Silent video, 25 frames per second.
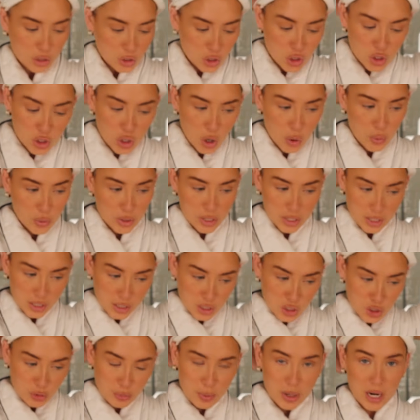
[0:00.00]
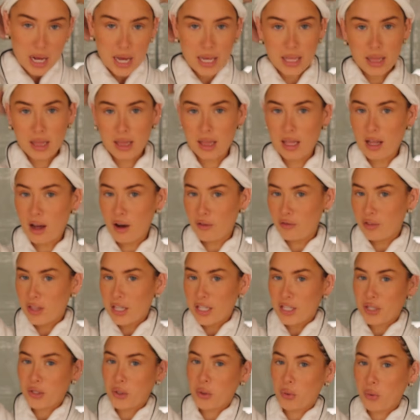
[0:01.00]
So niche, but I love
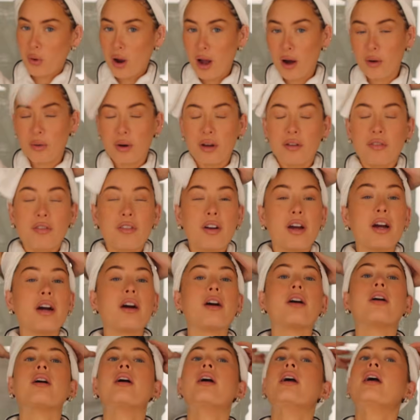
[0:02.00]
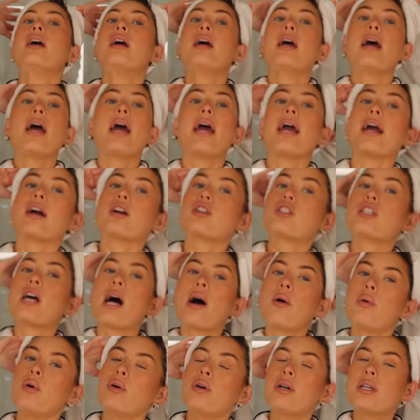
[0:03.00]
this Crown Affair hair
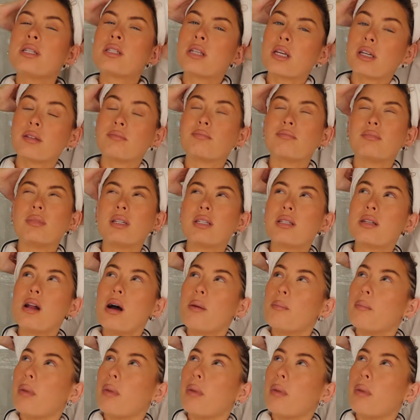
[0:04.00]
towel. It's like, it's not